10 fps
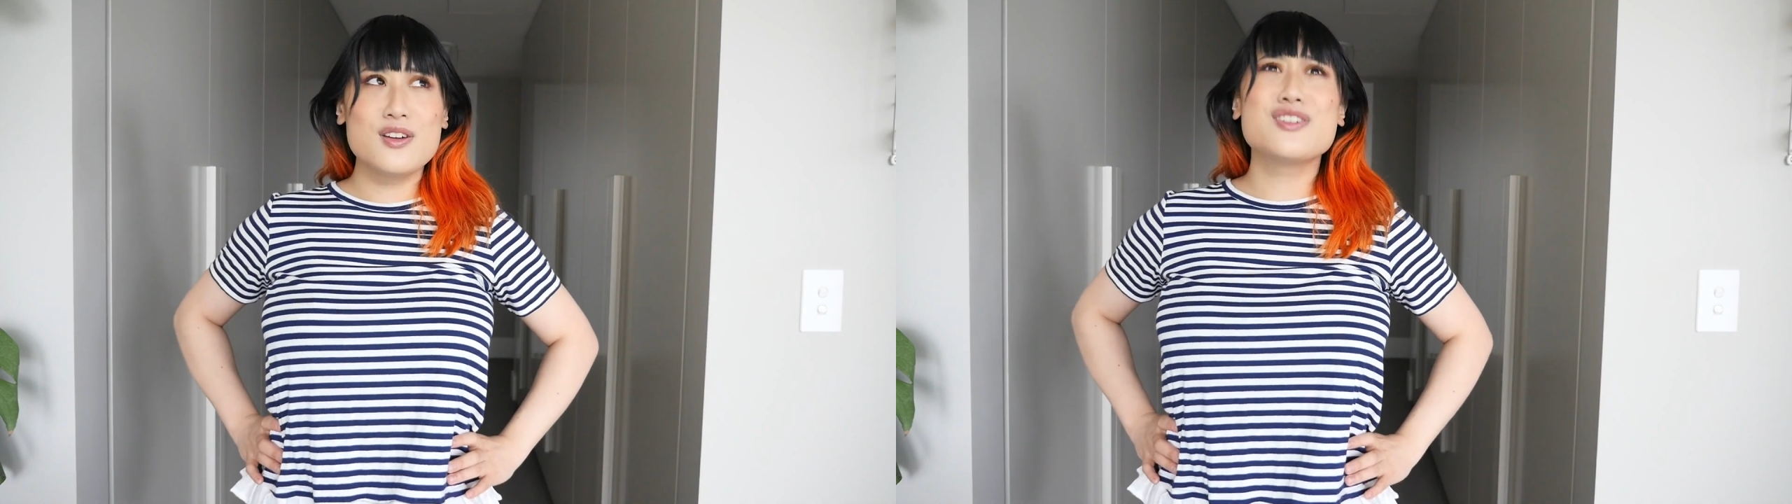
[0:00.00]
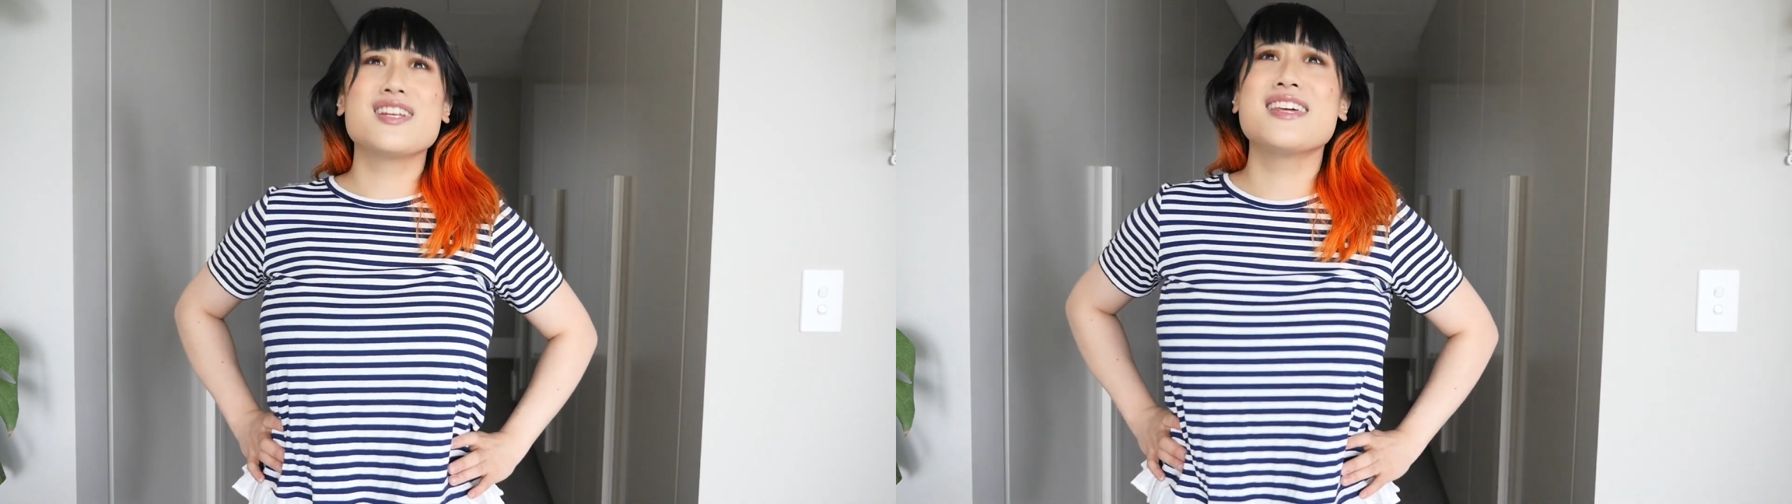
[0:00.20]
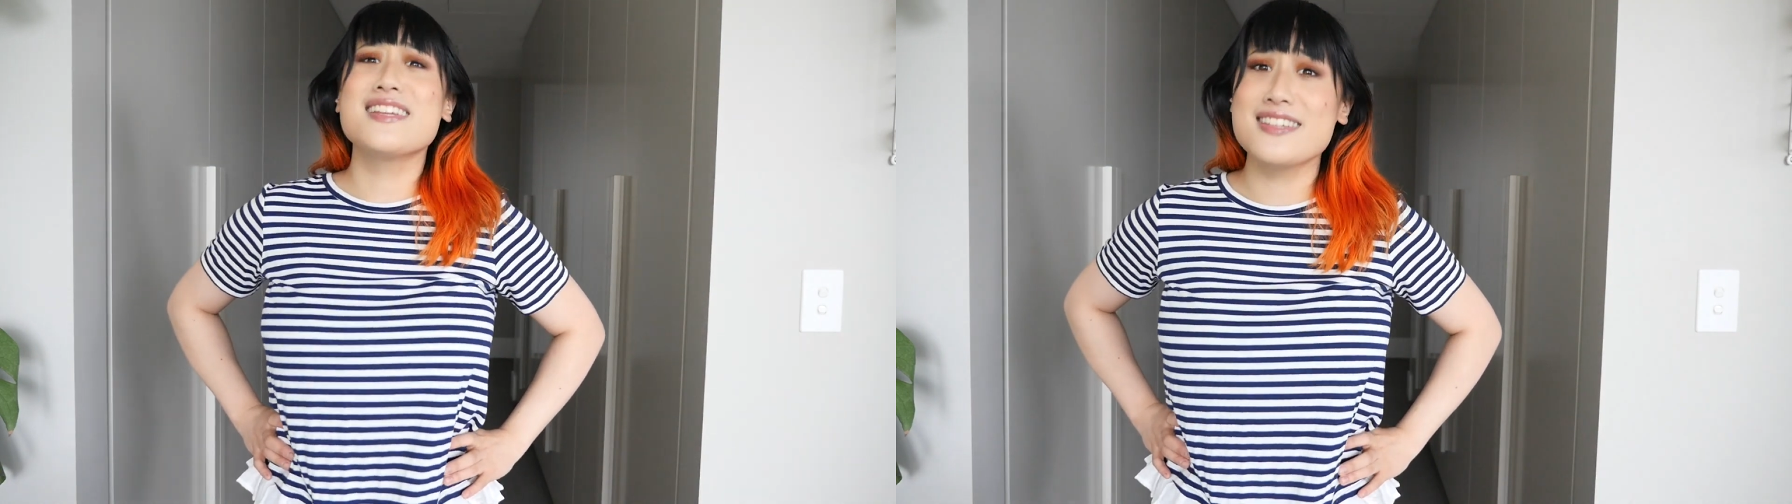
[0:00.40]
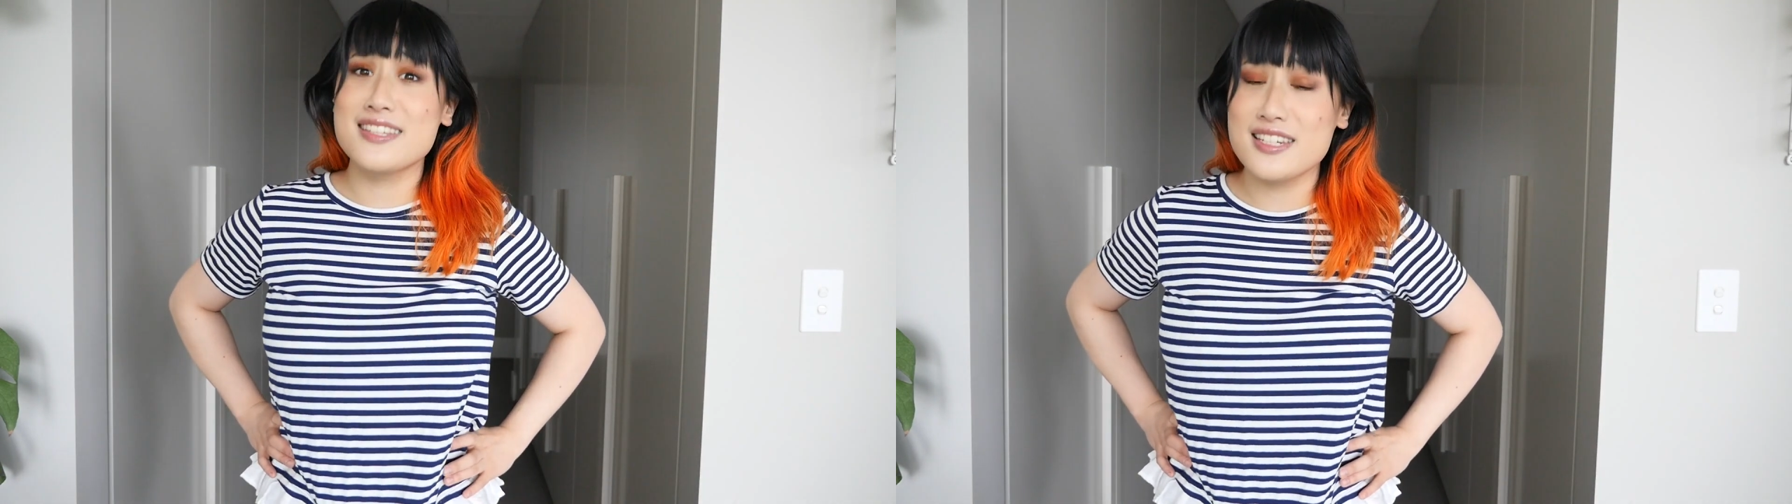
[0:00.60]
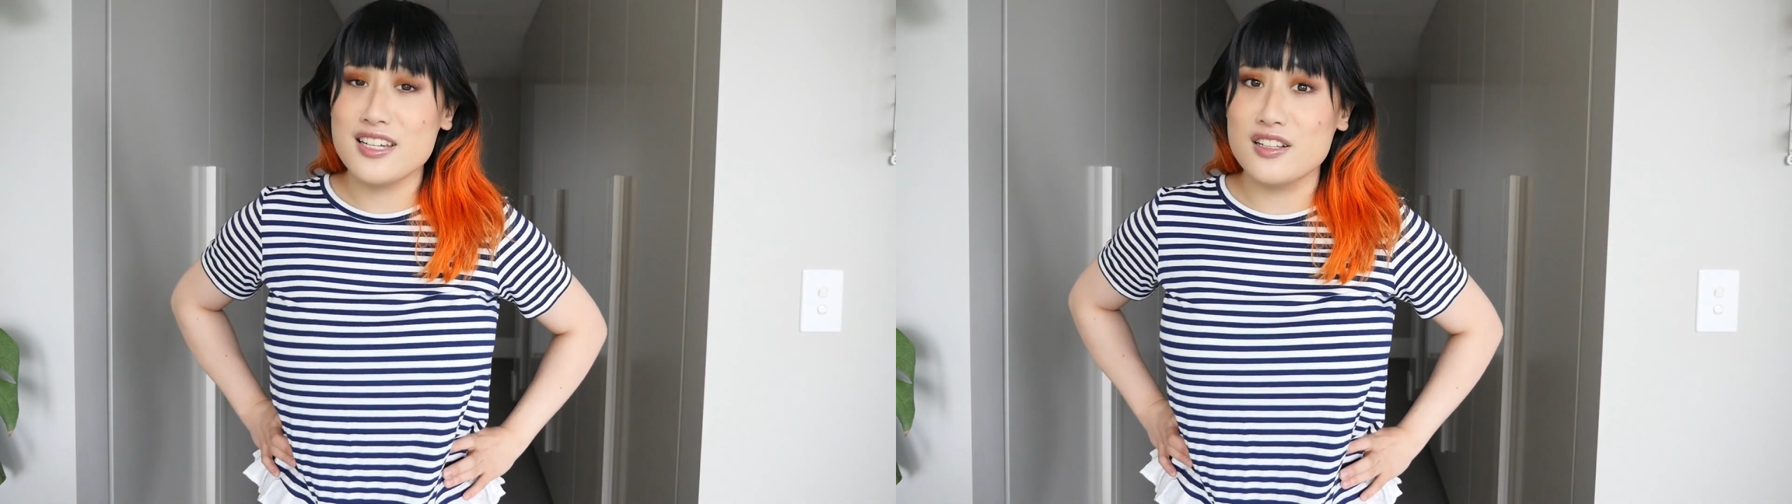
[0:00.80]
which I think is a
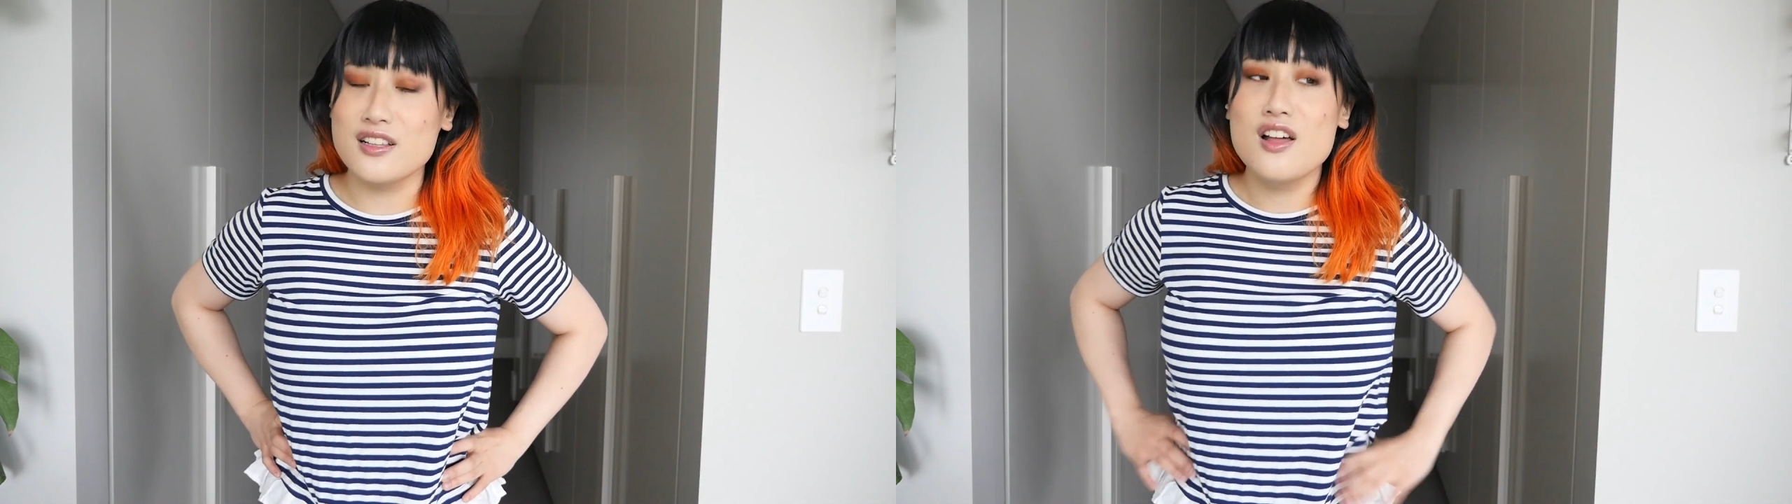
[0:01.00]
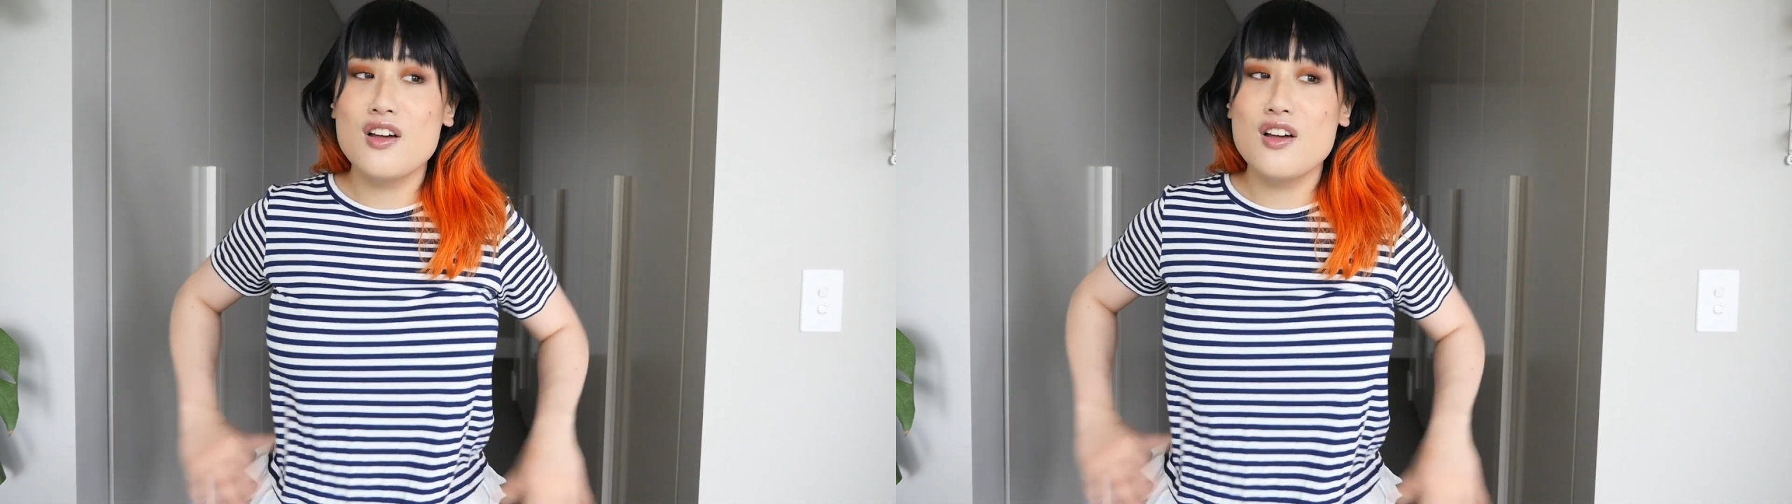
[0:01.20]
steal